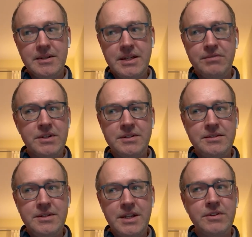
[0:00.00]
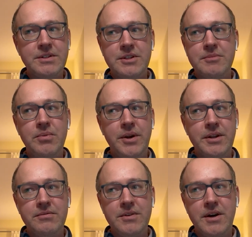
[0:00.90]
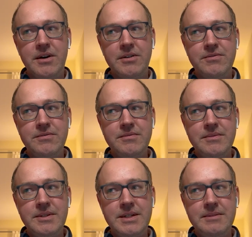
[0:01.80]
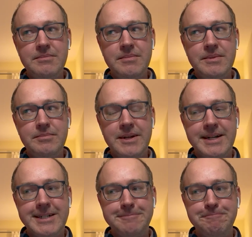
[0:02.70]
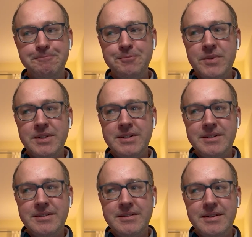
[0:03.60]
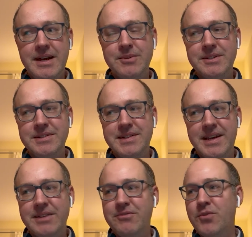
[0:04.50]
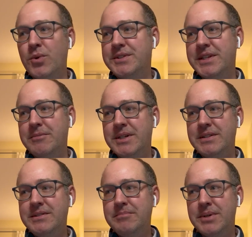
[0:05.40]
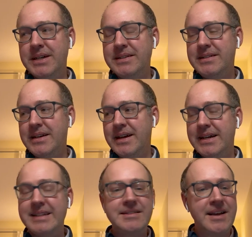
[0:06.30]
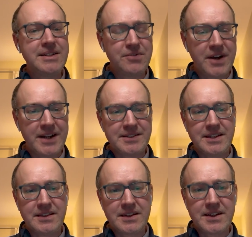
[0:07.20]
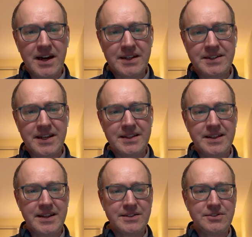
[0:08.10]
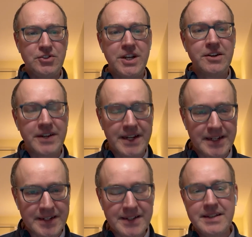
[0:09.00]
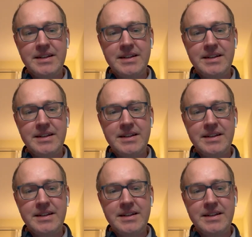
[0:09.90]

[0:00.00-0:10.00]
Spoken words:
even to the point of I wouldn't say enforcing, but incentivizing the content that is generated